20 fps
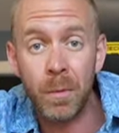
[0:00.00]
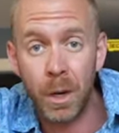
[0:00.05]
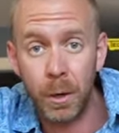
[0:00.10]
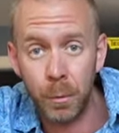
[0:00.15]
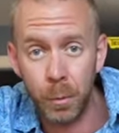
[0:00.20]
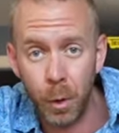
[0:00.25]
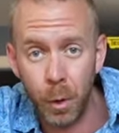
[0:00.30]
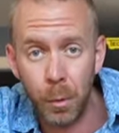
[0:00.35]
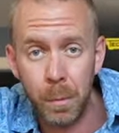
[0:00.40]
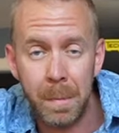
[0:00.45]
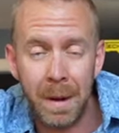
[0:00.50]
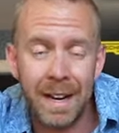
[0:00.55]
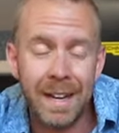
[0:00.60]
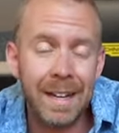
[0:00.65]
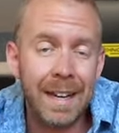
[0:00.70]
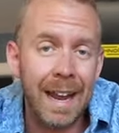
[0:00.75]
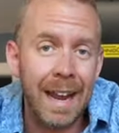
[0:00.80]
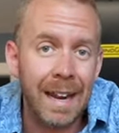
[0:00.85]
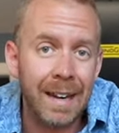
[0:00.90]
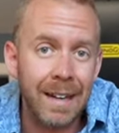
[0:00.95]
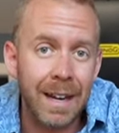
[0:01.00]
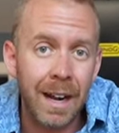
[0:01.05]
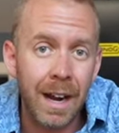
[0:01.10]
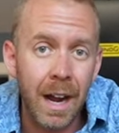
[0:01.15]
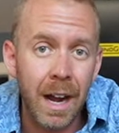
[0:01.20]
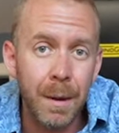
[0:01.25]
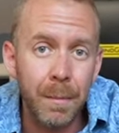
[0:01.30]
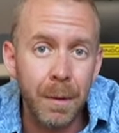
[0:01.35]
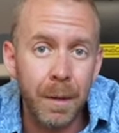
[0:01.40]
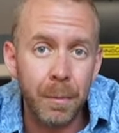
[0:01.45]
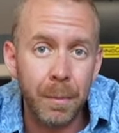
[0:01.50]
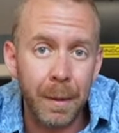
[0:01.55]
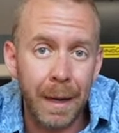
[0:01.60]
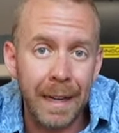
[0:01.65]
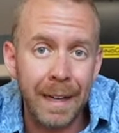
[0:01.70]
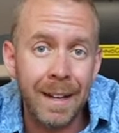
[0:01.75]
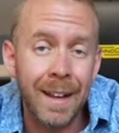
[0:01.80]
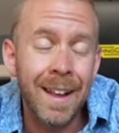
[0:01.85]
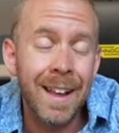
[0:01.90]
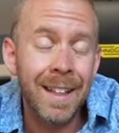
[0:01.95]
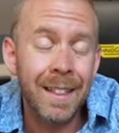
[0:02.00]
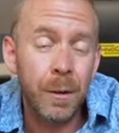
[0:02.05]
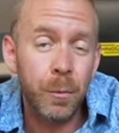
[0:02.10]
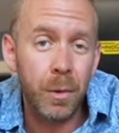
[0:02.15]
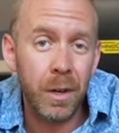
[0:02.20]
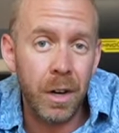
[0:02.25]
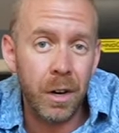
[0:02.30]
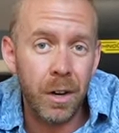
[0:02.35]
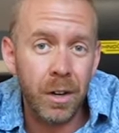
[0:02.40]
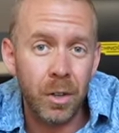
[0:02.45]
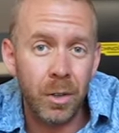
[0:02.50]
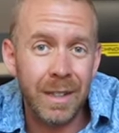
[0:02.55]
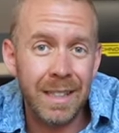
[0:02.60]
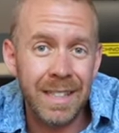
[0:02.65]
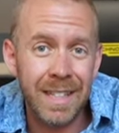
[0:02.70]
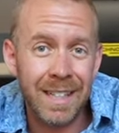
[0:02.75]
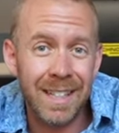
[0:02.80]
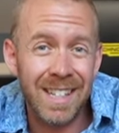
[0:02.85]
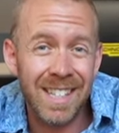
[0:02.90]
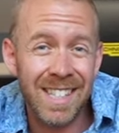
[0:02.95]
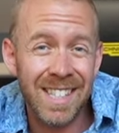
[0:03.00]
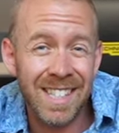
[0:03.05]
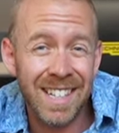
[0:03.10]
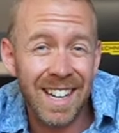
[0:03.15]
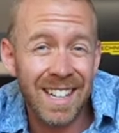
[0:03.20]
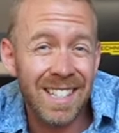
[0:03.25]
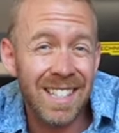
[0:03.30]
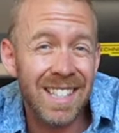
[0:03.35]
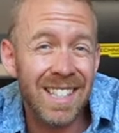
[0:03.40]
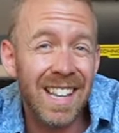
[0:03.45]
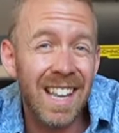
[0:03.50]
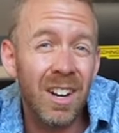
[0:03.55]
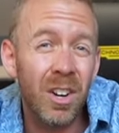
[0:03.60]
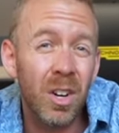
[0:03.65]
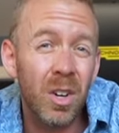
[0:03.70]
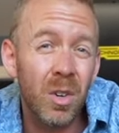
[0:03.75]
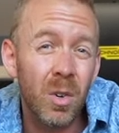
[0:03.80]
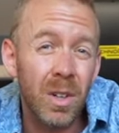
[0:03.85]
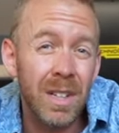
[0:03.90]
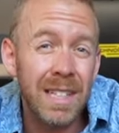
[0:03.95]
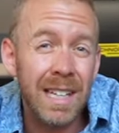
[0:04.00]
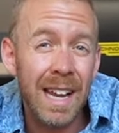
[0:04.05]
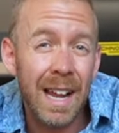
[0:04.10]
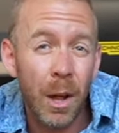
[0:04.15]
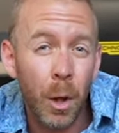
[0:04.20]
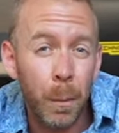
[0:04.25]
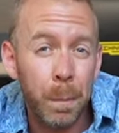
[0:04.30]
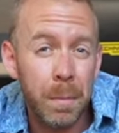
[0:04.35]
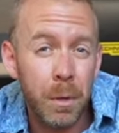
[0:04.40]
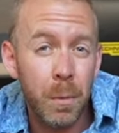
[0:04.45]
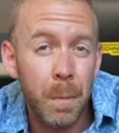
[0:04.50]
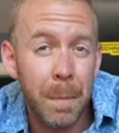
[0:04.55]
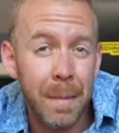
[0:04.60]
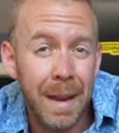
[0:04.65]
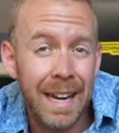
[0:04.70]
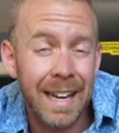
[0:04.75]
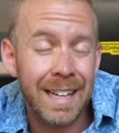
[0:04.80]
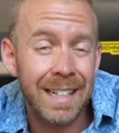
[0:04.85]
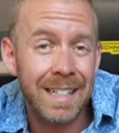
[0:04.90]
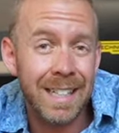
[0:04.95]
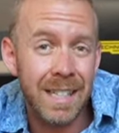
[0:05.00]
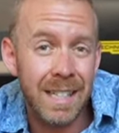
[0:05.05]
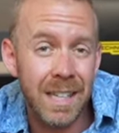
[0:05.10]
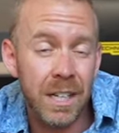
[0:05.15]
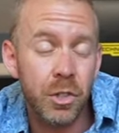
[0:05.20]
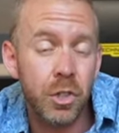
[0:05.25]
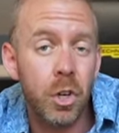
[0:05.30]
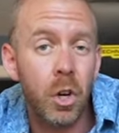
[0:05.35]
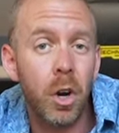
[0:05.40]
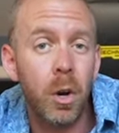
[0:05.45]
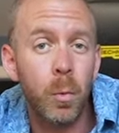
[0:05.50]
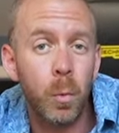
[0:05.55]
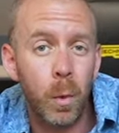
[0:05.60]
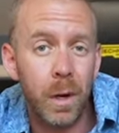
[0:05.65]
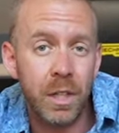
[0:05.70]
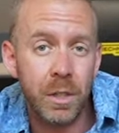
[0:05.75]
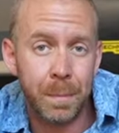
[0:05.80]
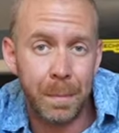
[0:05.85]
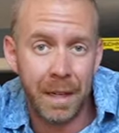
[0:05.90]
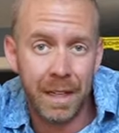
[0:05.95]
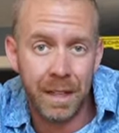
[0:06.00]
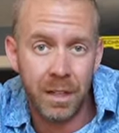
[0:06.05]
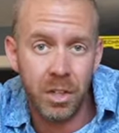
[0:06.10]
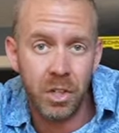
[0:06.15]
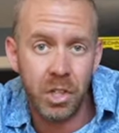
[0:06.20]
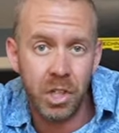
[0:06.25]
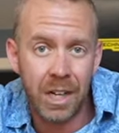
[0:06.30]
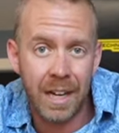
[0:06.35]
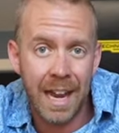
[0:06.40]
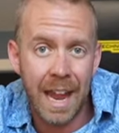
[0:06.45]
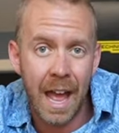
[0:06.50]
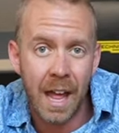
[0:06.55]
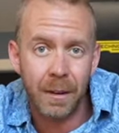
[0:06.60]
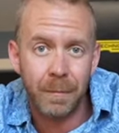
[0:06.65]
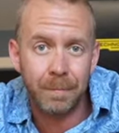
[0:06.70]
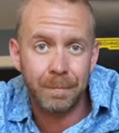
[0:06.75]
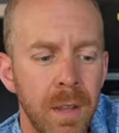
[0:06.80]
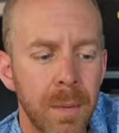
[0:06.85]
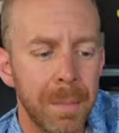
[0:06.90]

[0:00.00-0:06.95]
a road bike, and a hybrid bike that we are going to discuss that are going to help you make a decision on which bike you should get.